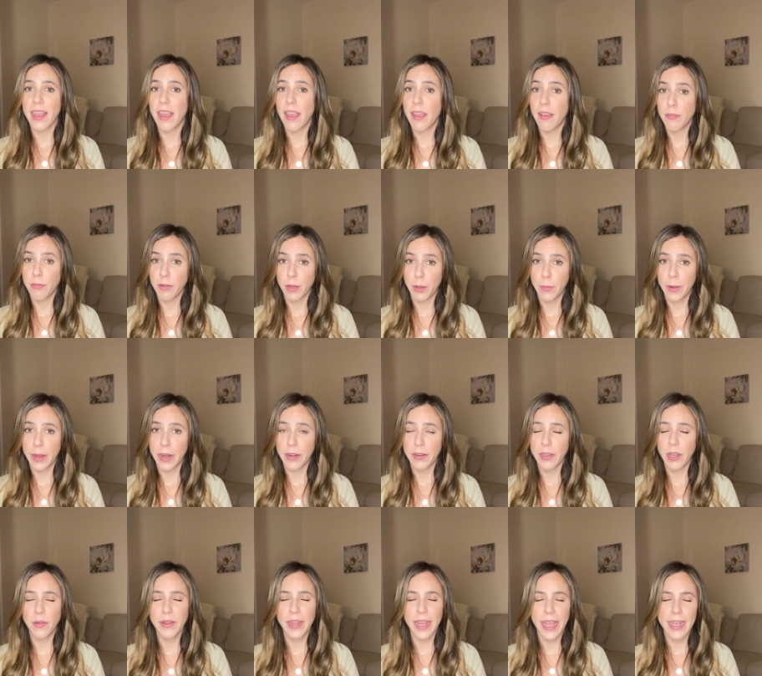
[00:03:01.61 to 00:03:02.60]
everywhere.
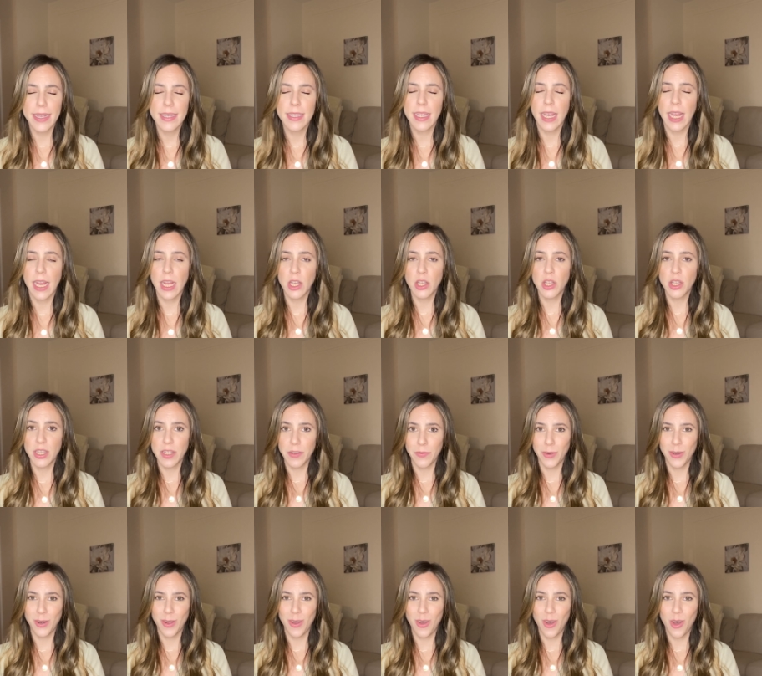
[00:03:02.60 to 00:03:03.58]
Now, yes, in
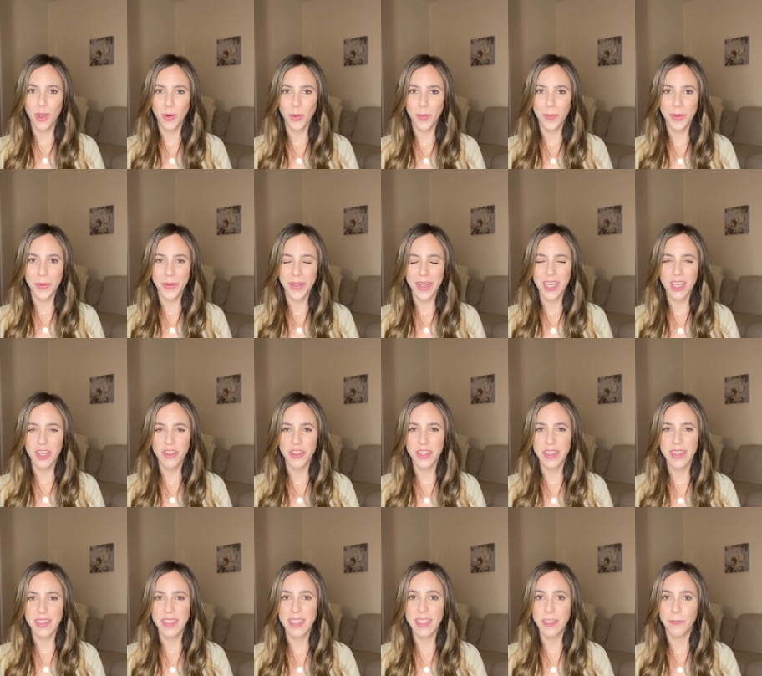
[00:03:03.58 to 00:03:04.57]
different autoimmune
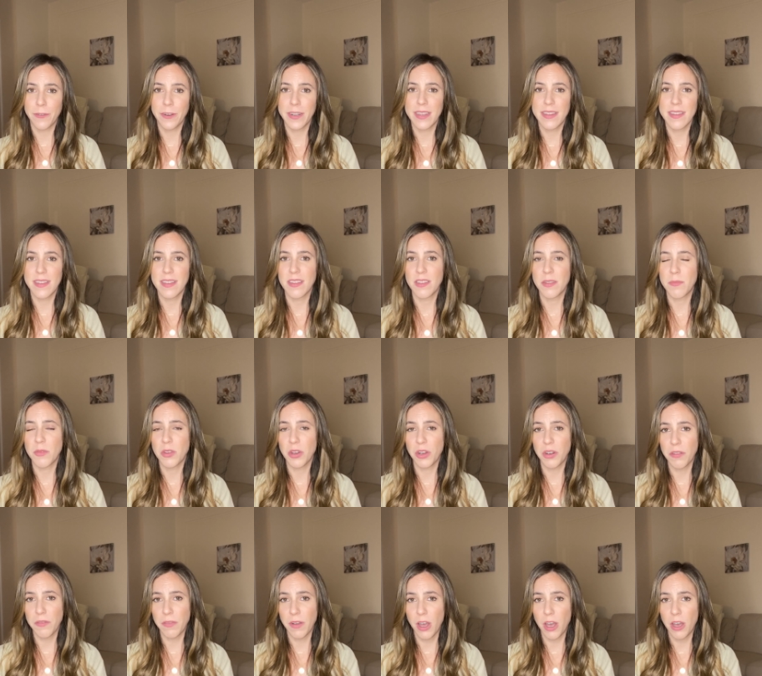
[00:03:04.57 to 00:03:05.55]
conditions, different systems are
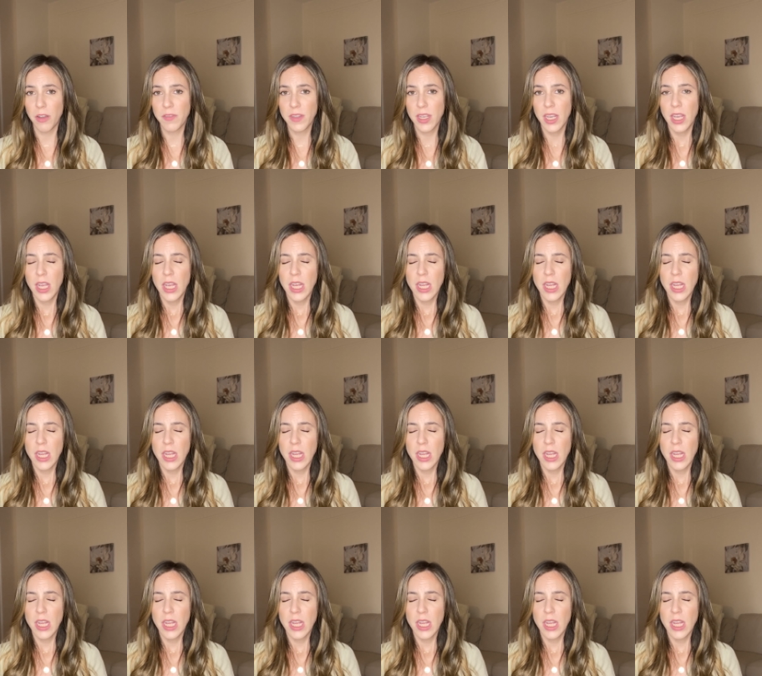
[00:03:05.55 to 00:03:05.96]
involved.